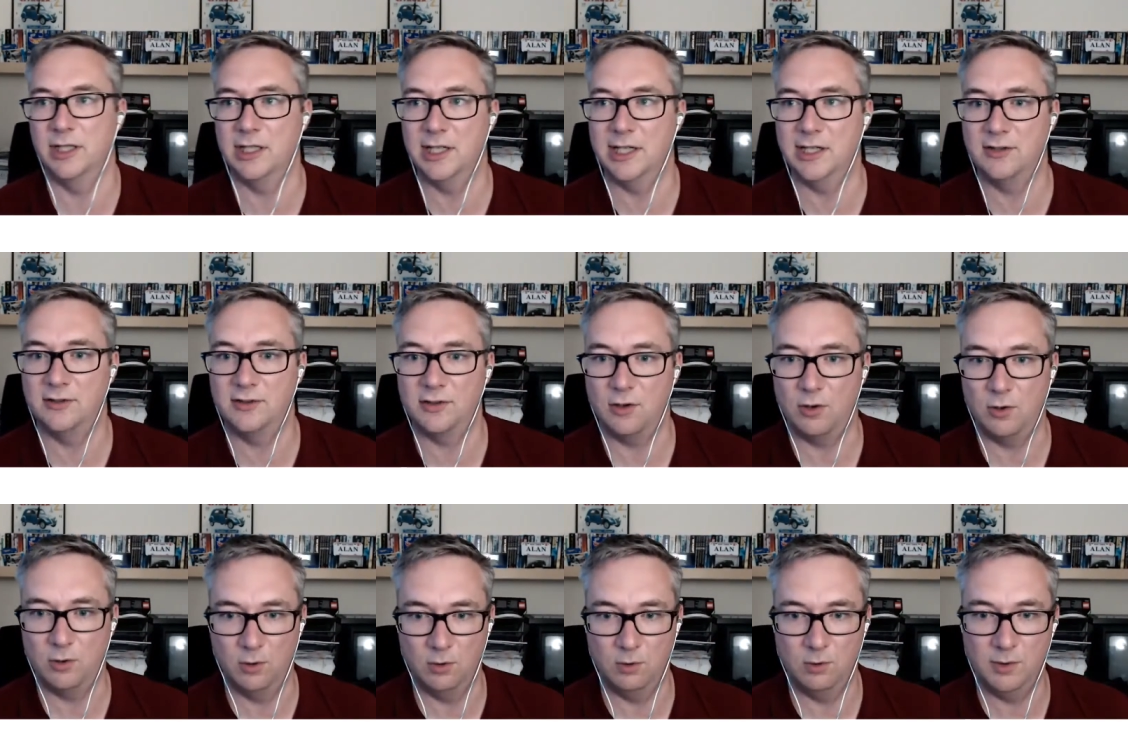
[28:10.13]
It's
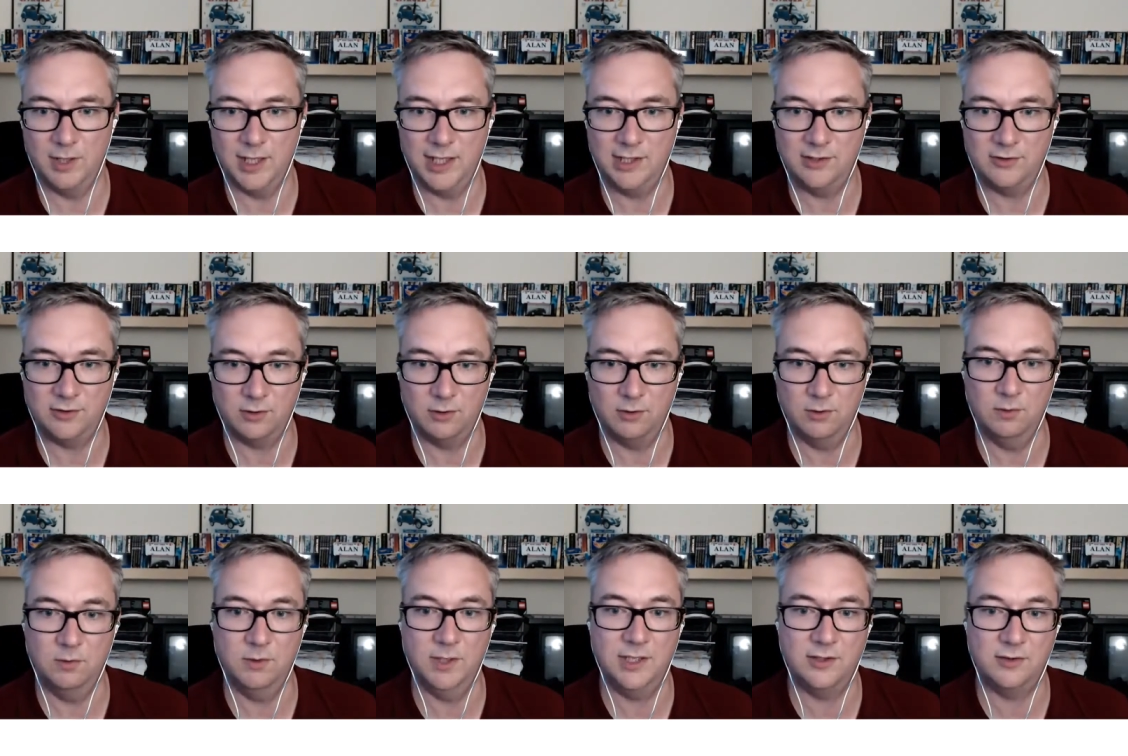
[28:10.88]
always
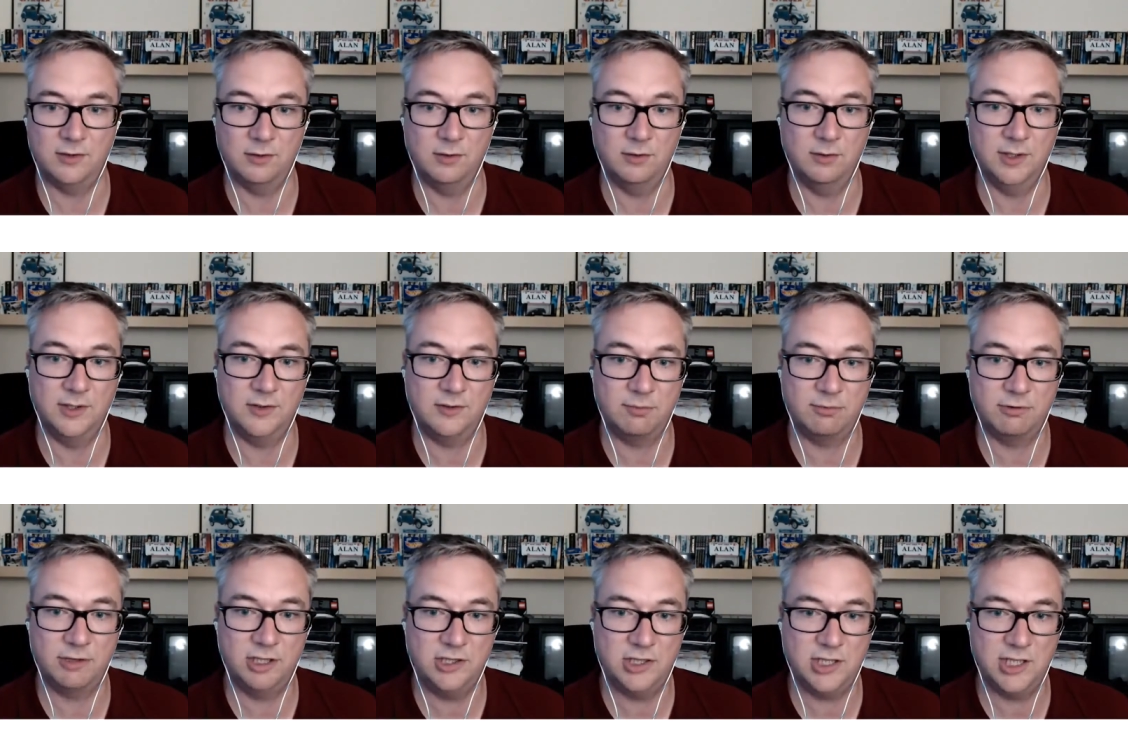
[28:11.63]

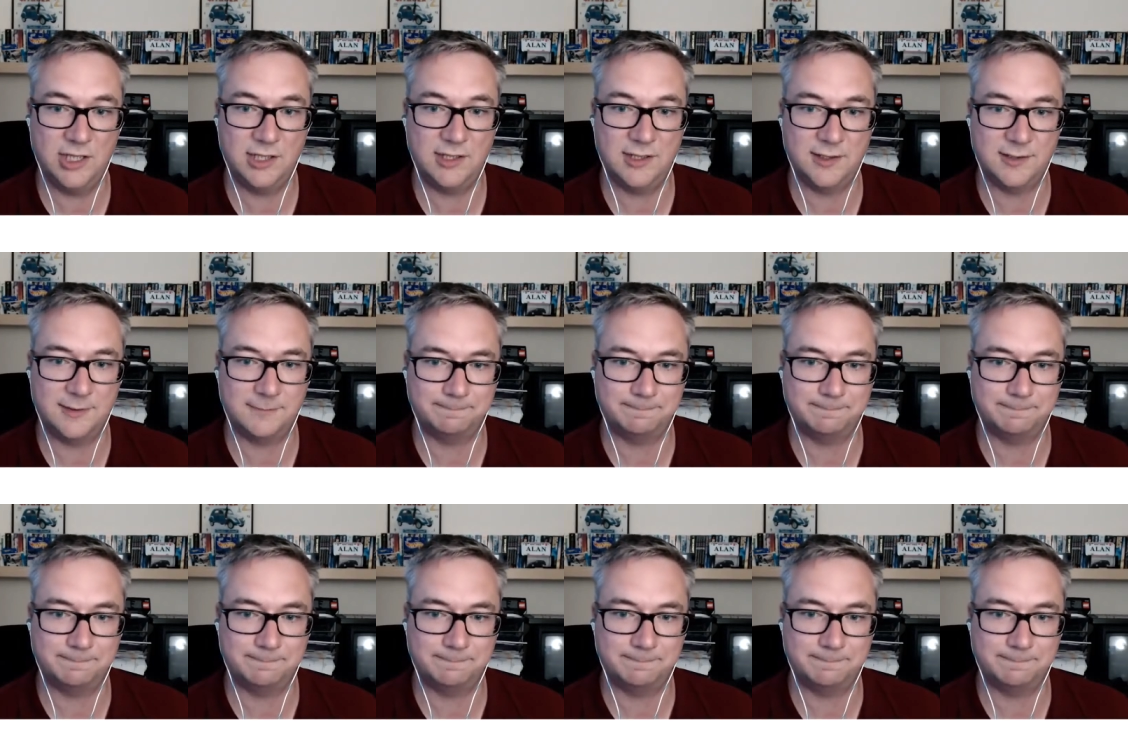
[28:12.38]
appreciated.